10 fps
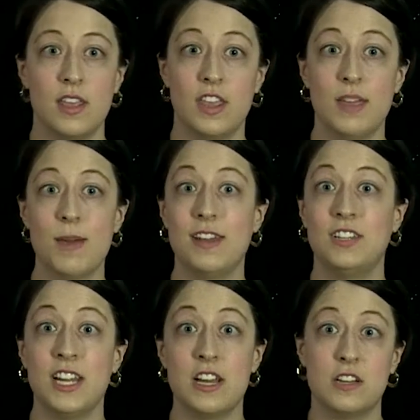Think about a
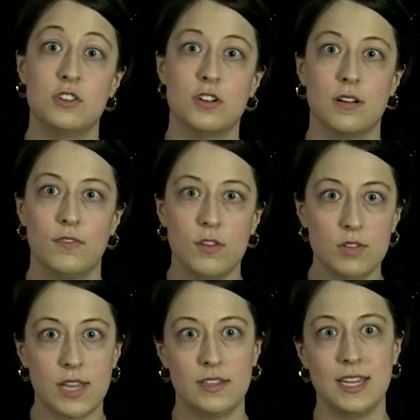teenager. If you
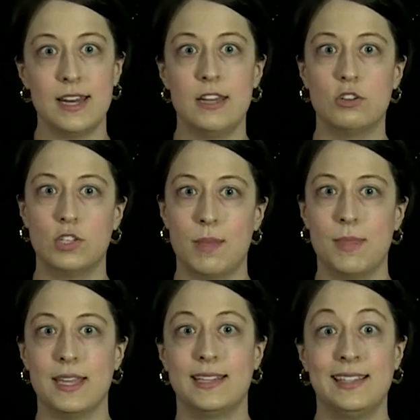tell a teenager
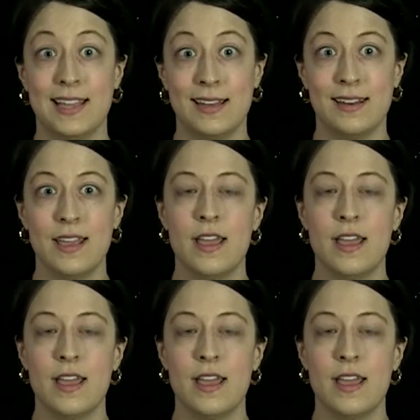something is lit,